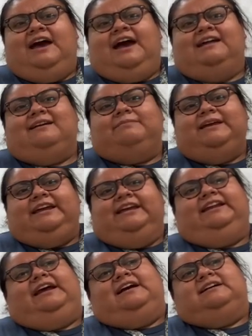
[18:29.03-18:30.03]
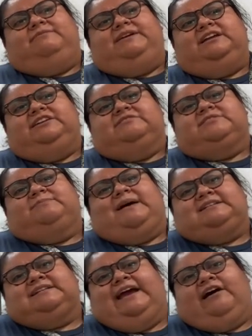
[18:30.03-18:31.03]
And I'm thinking we can use them
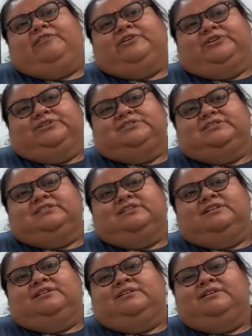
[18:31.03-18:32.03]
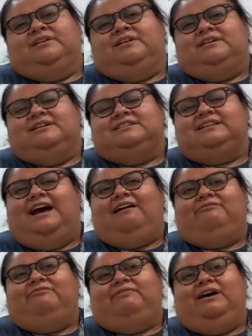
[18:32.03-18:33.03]
as counters to have
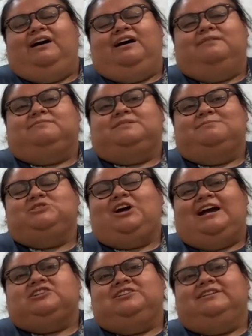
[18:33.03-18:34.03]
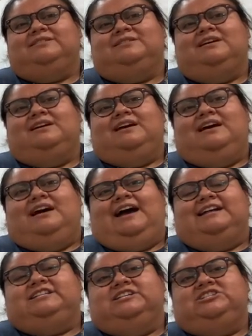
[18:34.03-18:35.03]
subtraction and
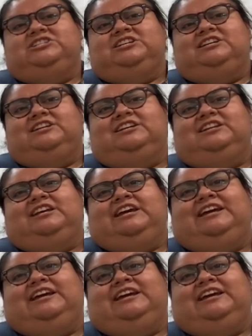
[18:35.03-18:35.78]
addition